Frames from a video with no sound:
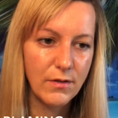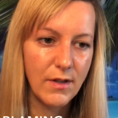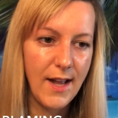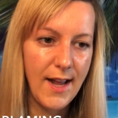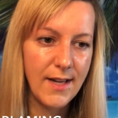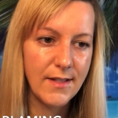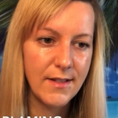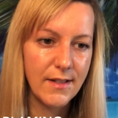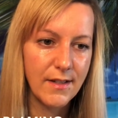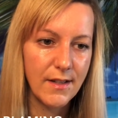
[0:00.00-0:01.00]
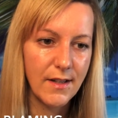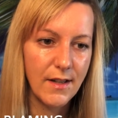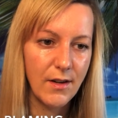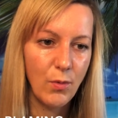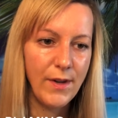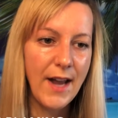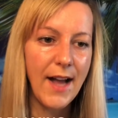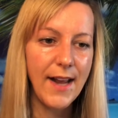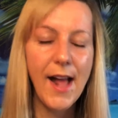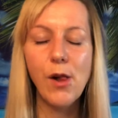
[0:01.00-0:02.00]
and will
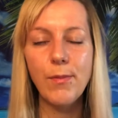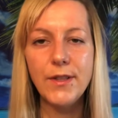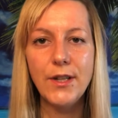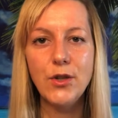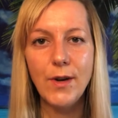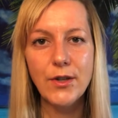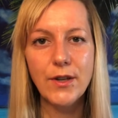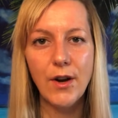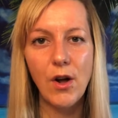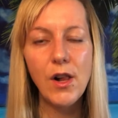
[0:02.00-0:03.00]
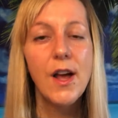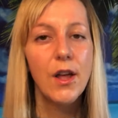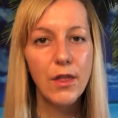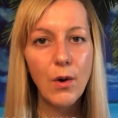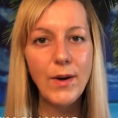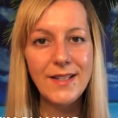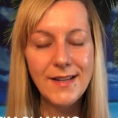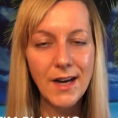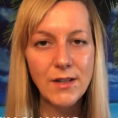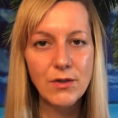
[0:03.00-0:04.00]
not help the situation at all, though it
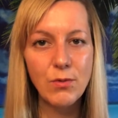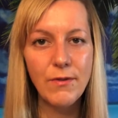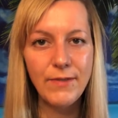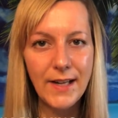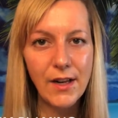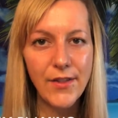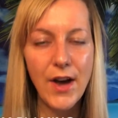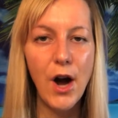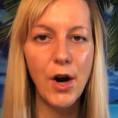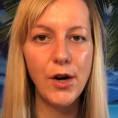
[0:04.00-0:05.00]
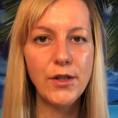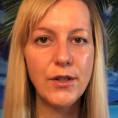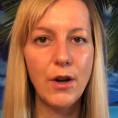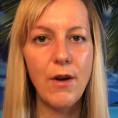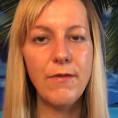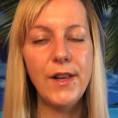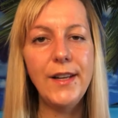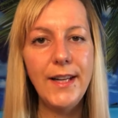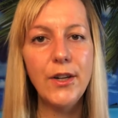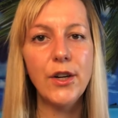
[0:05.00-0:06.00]
does reveal the heart of the
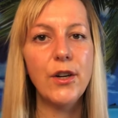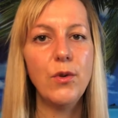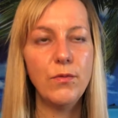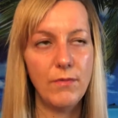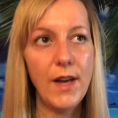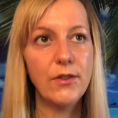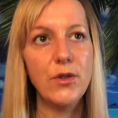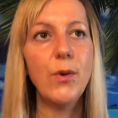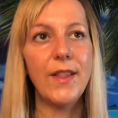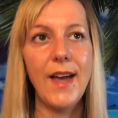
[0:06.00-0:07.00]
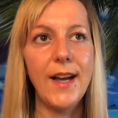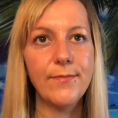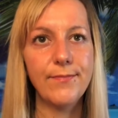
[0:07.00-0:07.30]
leader that is doing that.